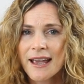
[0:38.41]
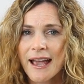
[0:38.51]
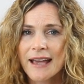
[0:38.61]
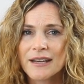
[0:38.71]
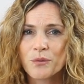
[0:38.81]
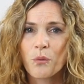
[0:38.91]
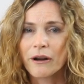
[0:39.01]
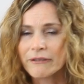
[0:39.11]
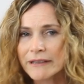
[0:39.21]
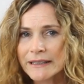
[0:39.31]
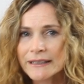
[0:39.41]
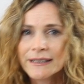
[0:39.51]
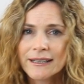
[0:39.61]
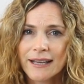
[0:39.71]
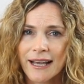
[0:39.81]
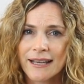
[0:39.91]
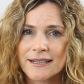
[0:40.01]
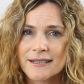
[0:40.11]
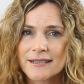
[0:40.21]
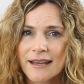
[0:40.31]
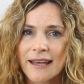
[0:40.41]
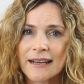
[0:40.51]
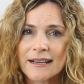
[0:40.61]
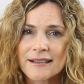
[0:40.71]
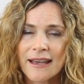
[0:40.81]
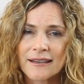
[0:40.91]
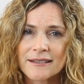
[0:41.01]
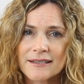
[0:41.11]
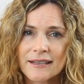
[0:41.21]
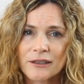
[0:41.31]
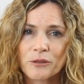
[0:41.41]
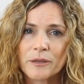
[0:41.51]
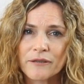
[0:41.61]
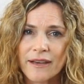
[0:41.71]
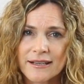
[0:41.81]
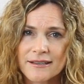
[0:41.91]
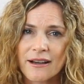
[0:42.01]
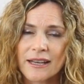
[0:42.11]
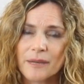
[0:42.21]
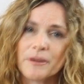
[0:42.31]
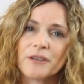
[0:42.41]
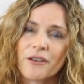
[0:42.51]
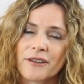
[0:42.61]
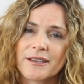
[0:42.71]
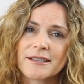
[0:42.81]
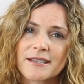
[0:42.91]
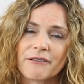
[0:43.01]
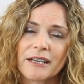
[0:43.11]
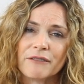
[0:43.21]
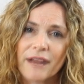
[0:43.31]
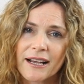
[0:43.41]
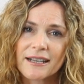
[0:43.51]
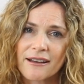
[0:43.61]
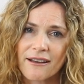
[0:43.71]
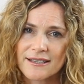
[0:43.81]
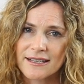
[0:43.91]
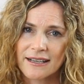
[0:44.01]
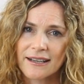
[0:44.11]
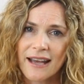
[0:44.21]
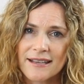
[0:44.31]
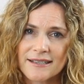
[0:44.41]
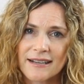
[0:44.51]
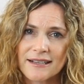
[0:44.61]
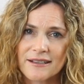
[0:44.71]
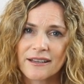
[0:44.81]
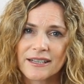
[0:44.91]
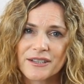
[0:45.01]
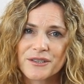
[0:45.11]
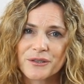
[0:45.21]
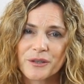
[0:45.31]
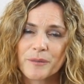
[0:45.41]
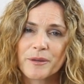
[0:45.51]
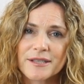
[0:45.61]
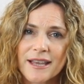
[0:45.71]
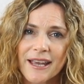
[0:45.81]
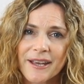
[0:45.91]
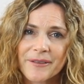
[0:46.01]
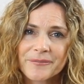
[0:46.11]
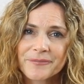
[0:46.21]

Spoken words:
and worry and a little bit of anxiety, but not necessarily recognising it as an anxiety disorder per se.